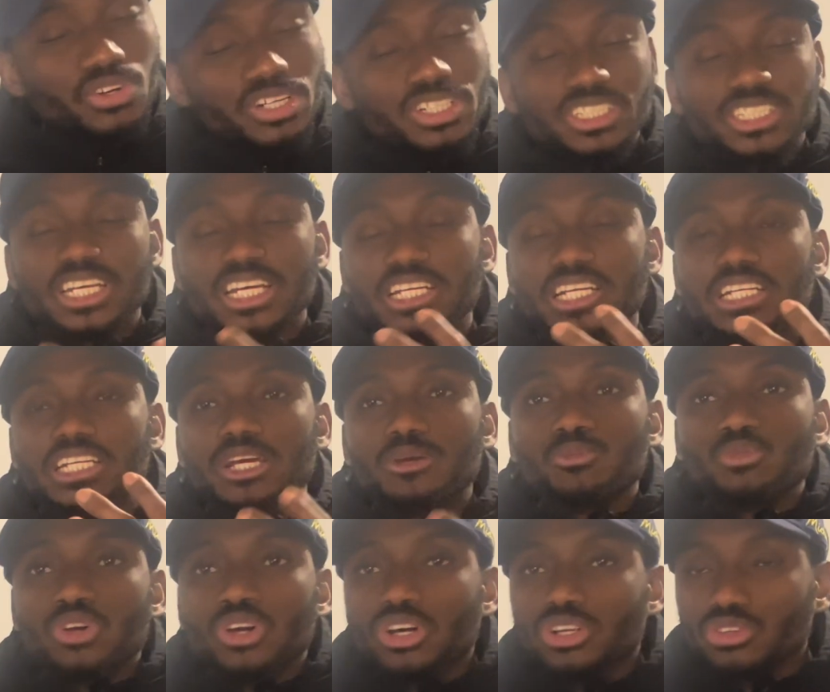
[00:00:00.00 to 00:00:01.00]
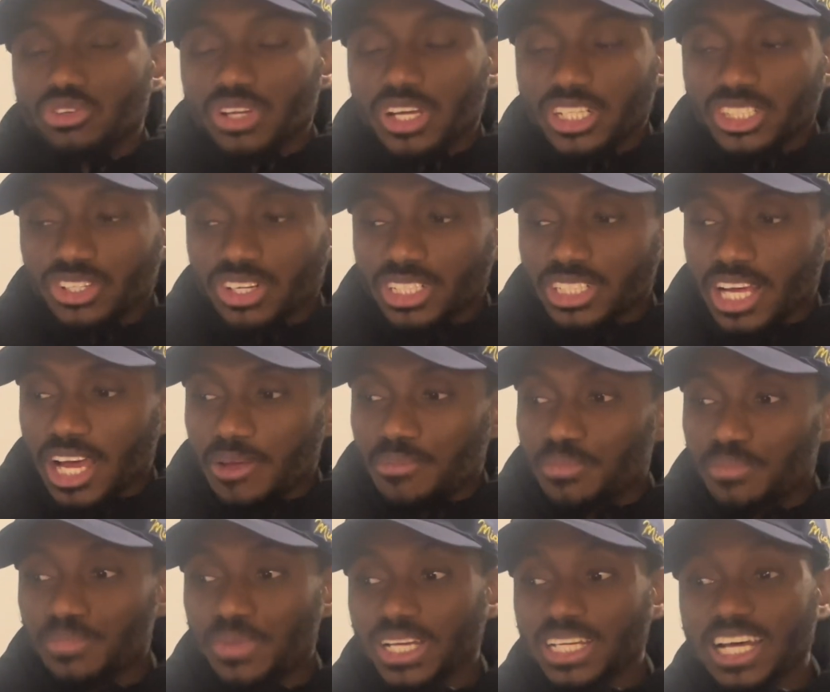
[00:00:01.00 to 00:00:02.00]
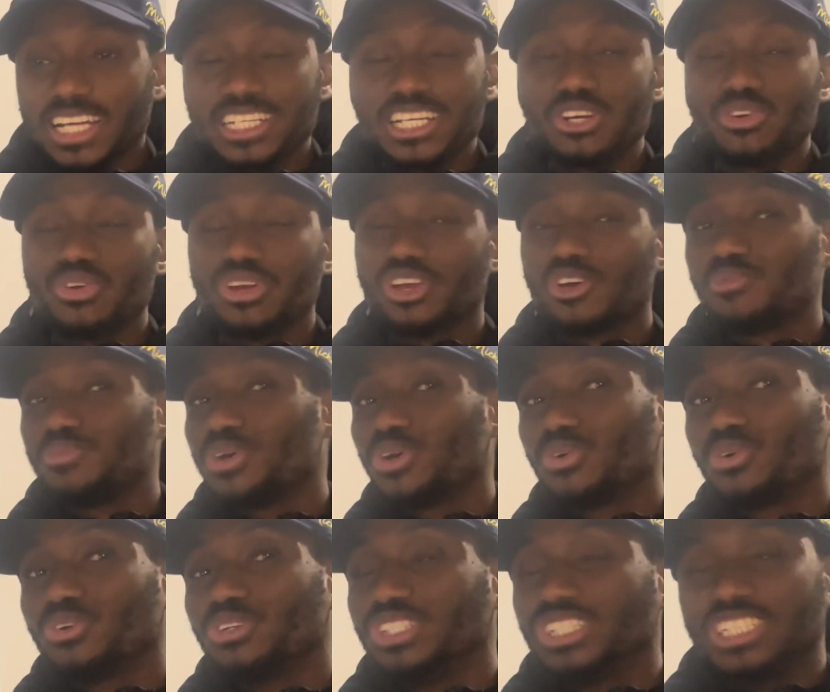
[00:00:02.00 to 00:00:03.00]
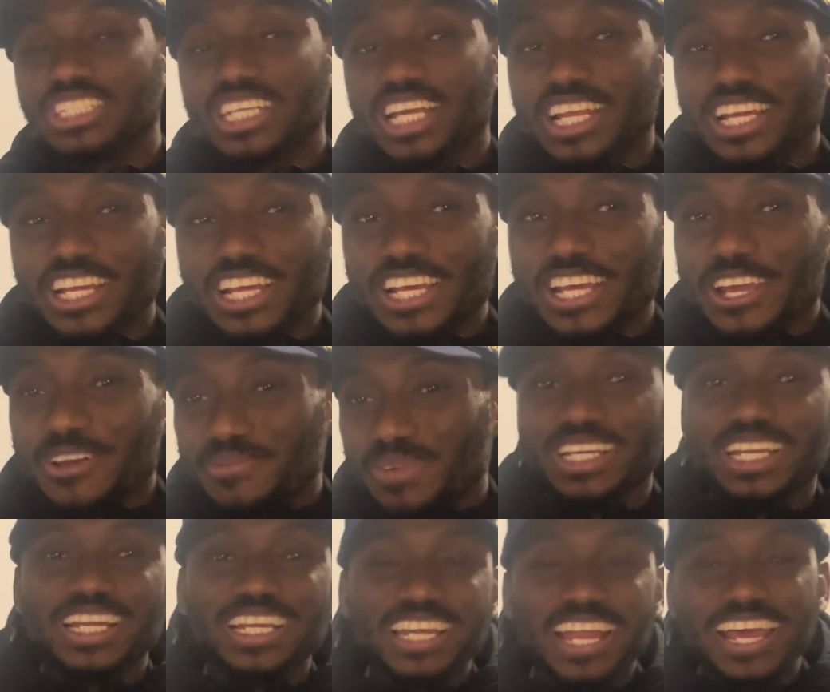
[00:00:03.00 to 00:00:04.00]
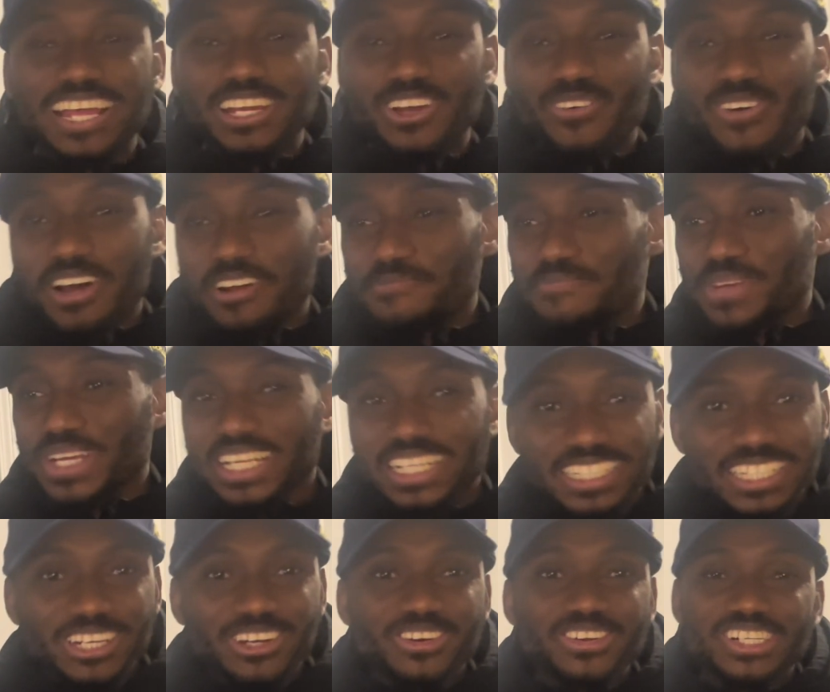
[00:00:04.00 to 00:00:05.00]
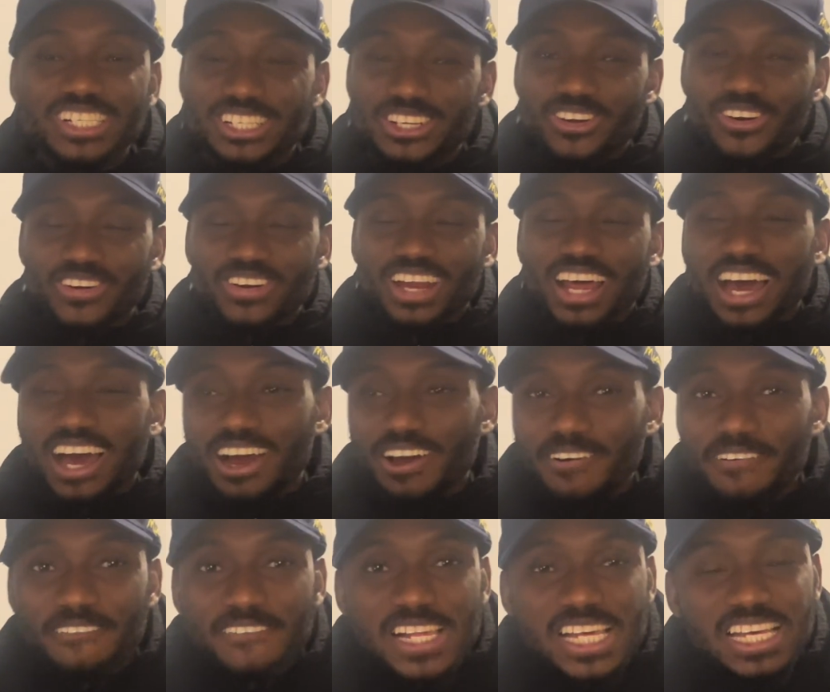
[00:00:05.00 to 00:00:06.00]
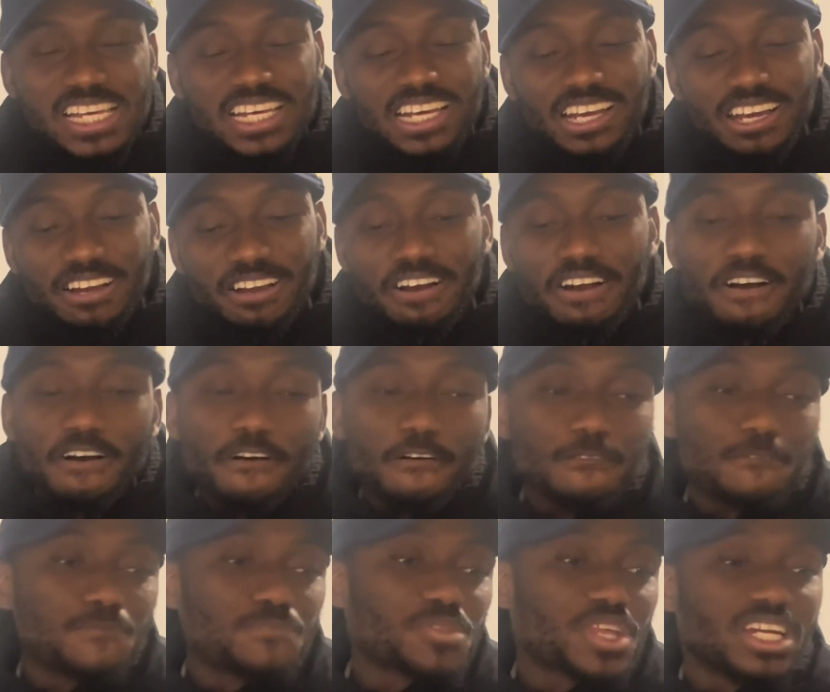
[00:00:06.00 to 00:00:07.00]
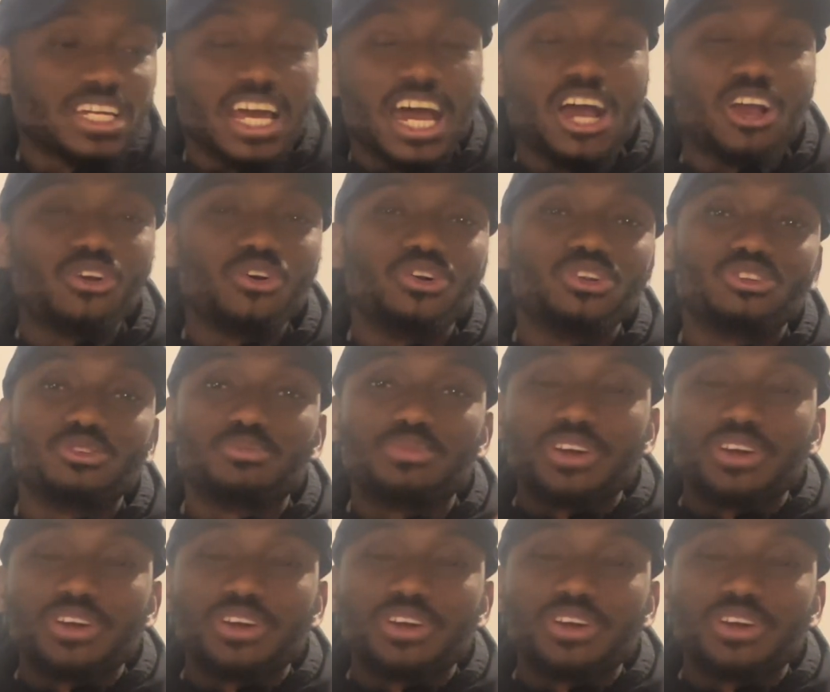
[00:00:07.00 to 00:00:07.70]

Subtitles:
Sending them to the extra time, but I think Riquelme could just in the game like in 91 minutes he could score that goal to